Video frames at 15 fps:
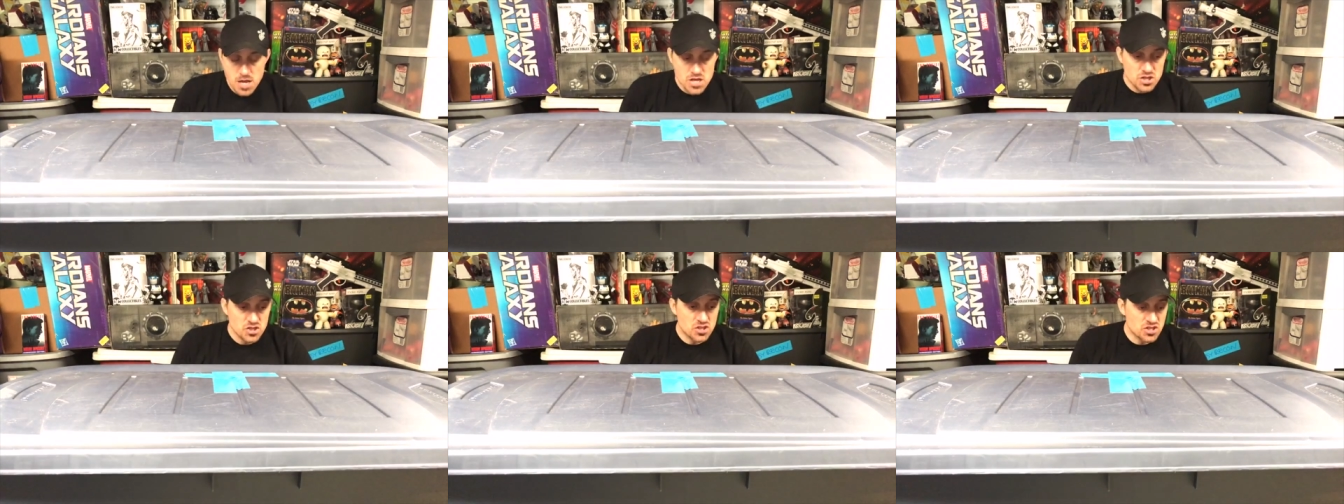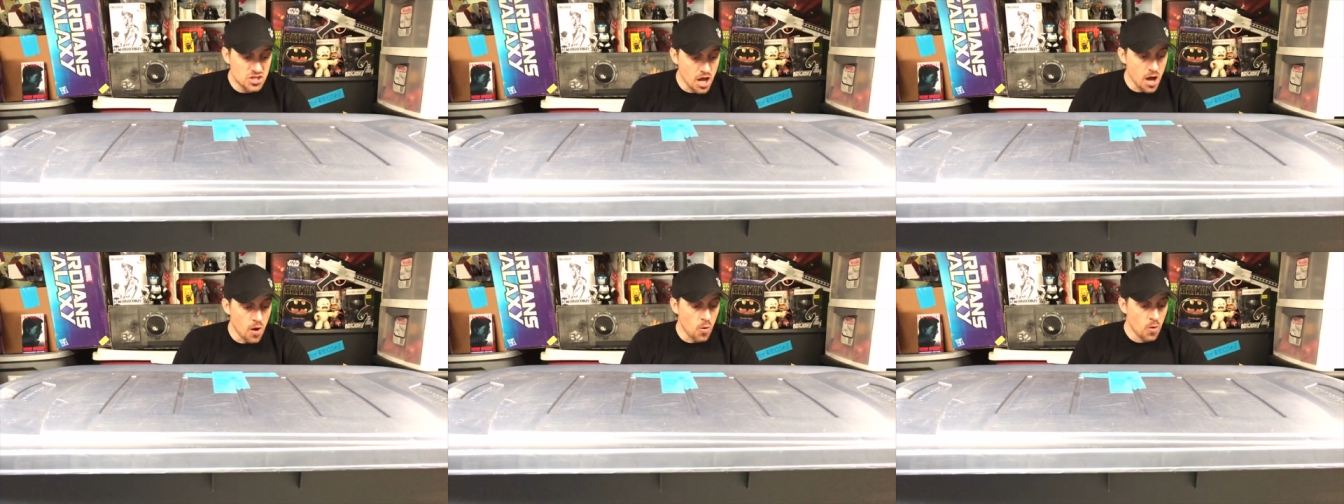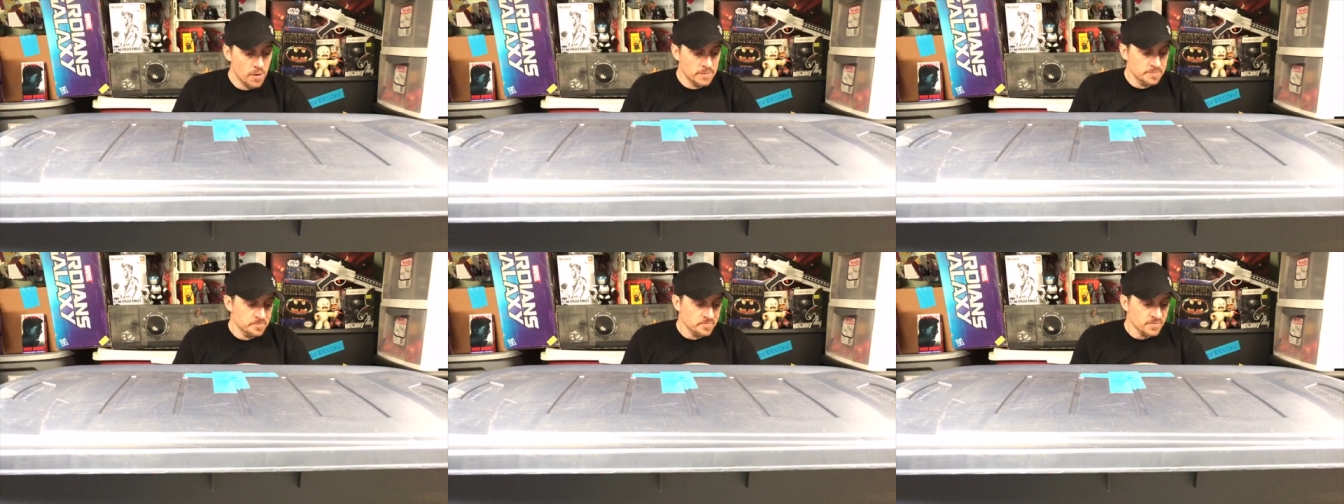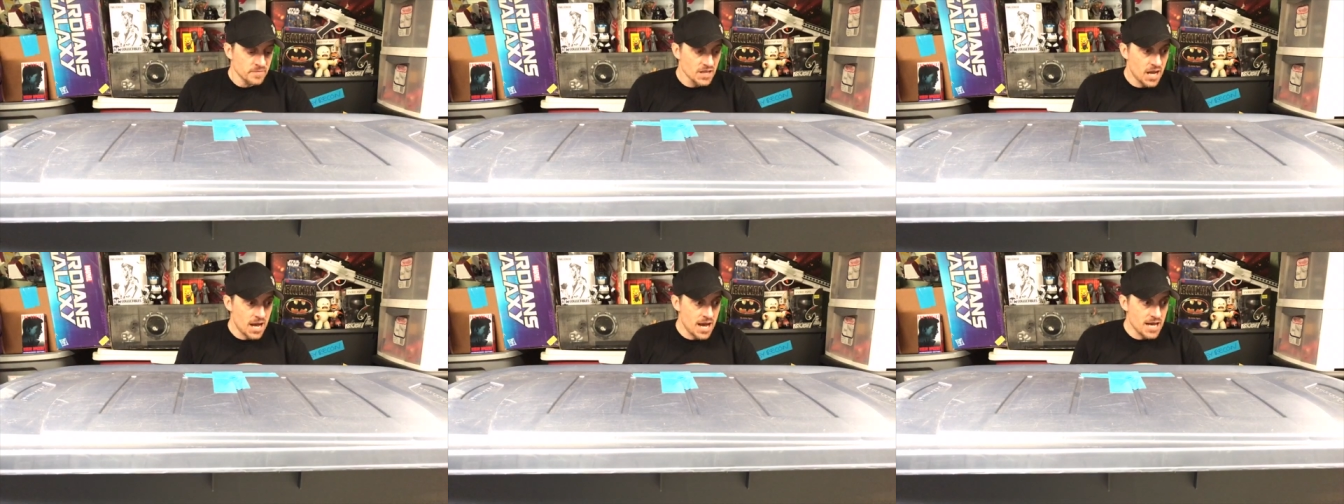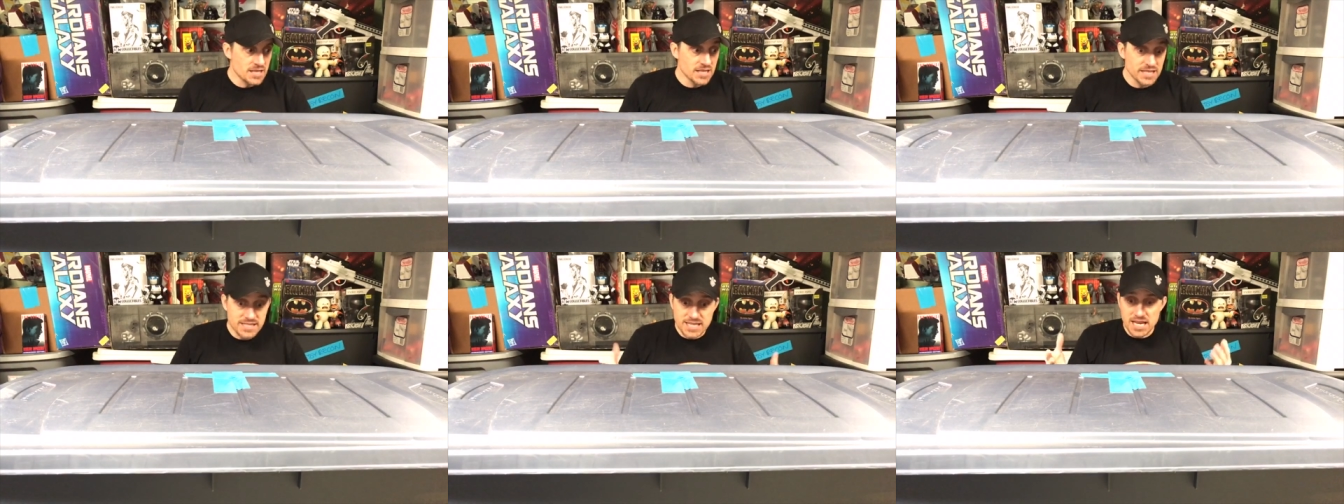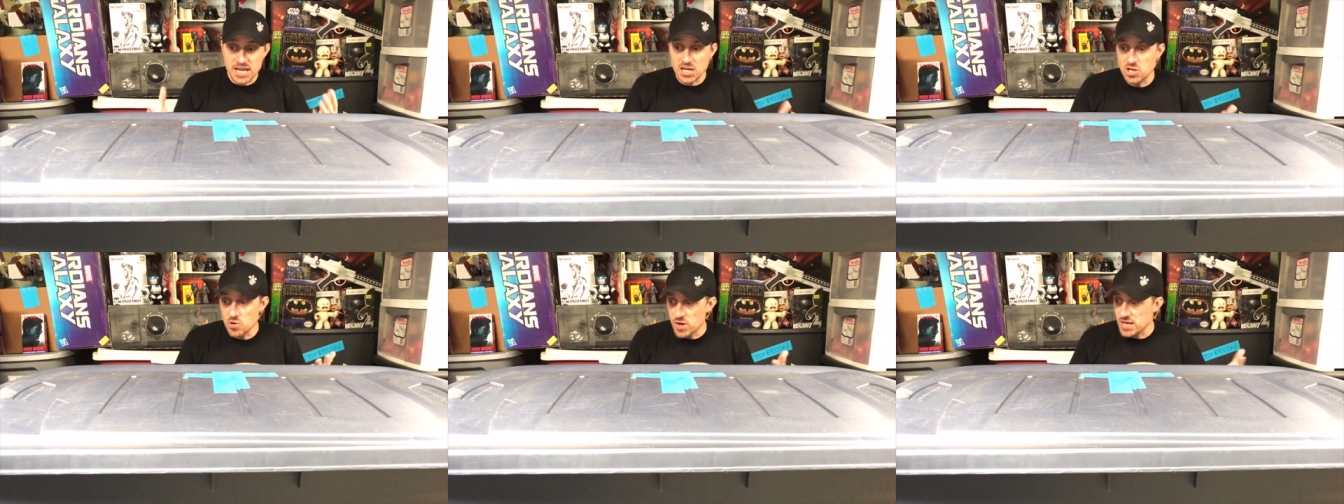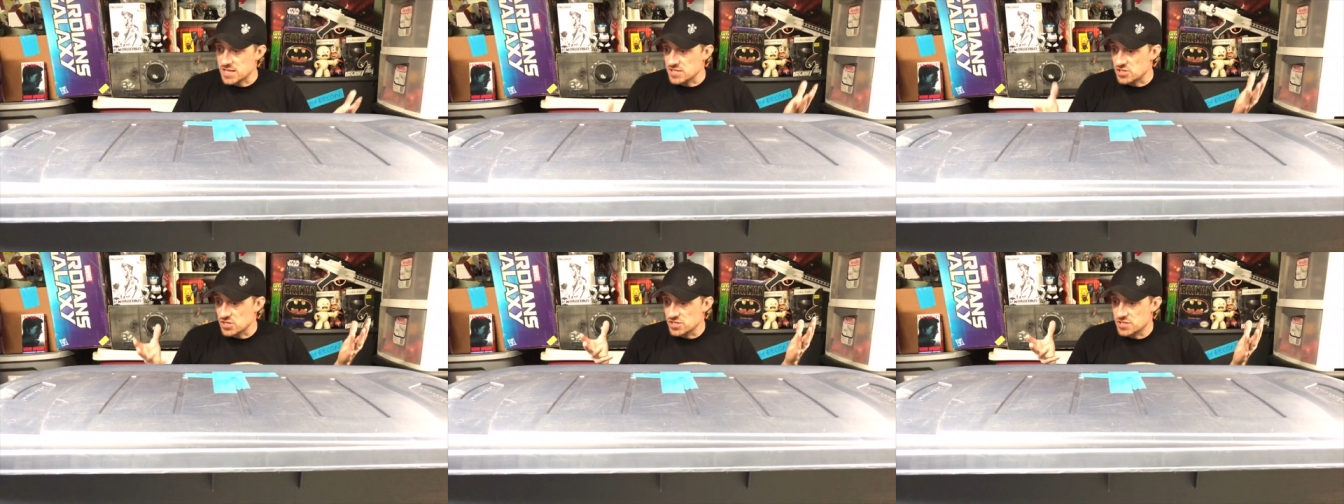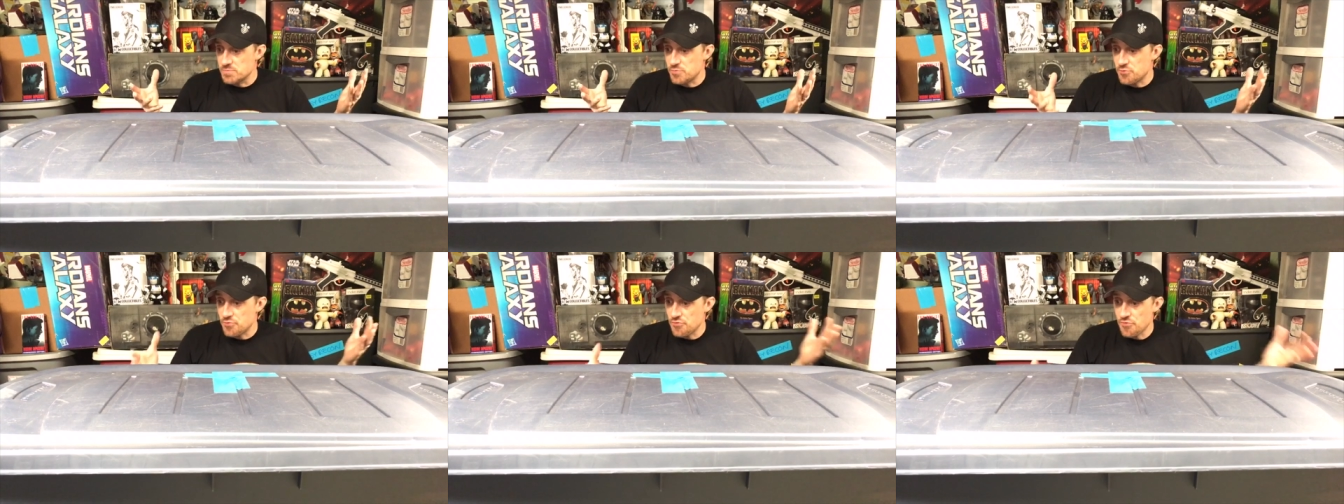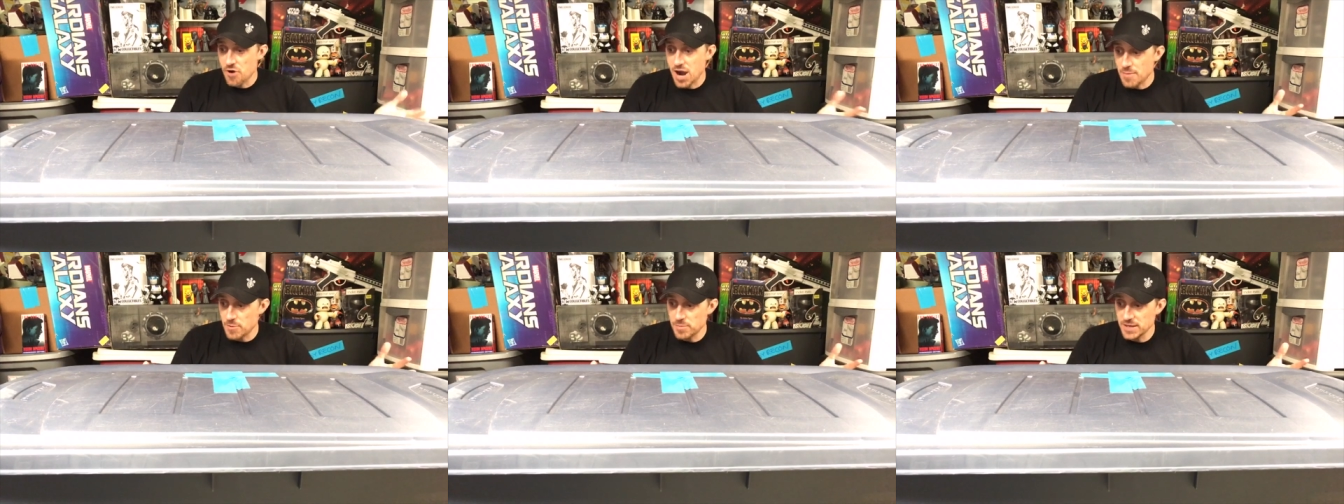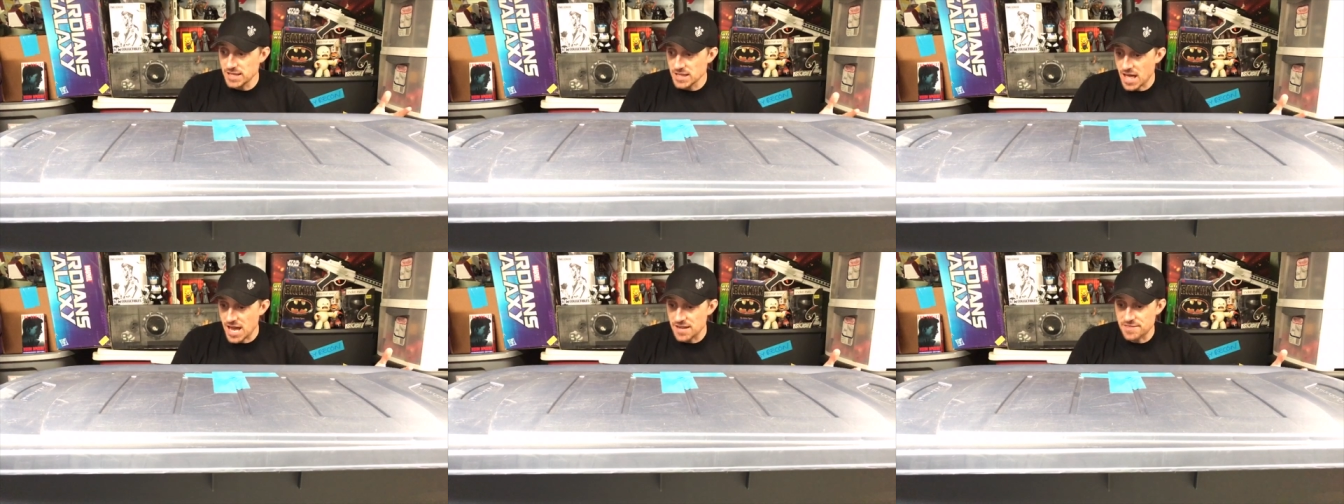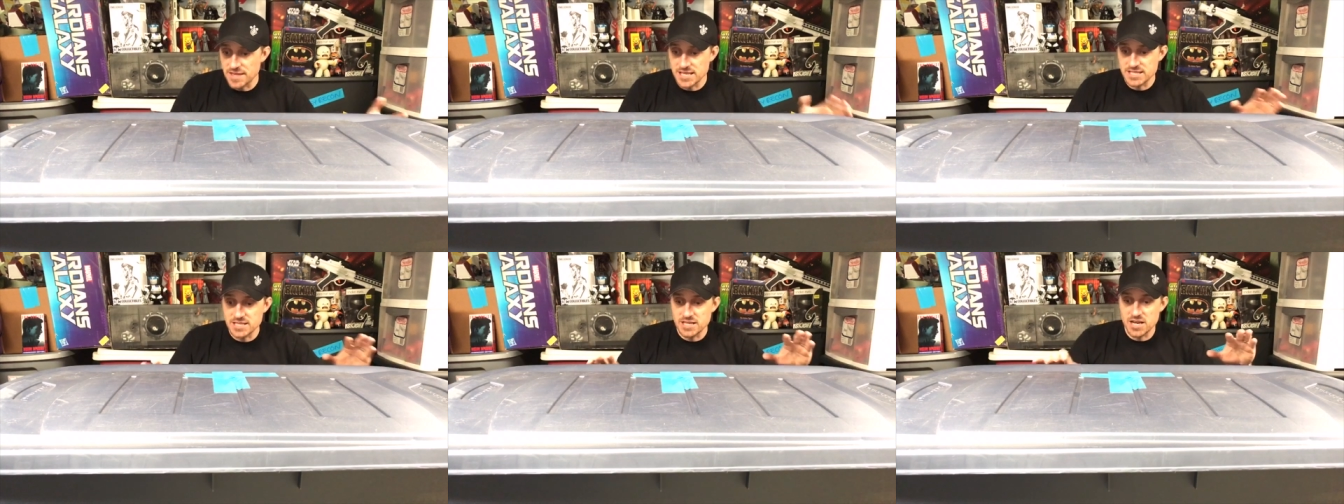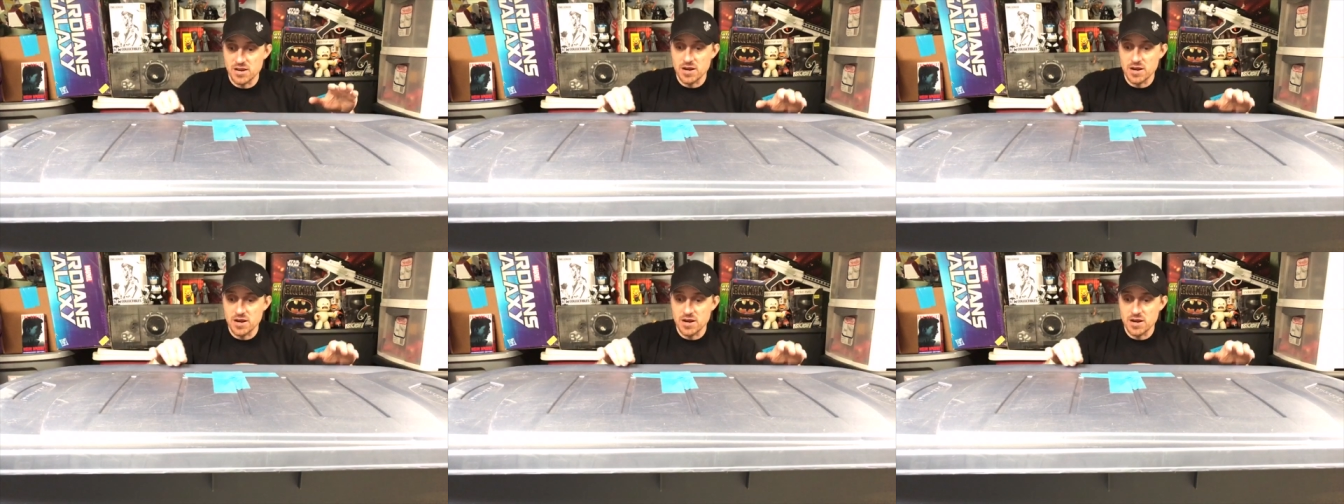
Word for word: So let's get into it because there's probably a lot of things in here.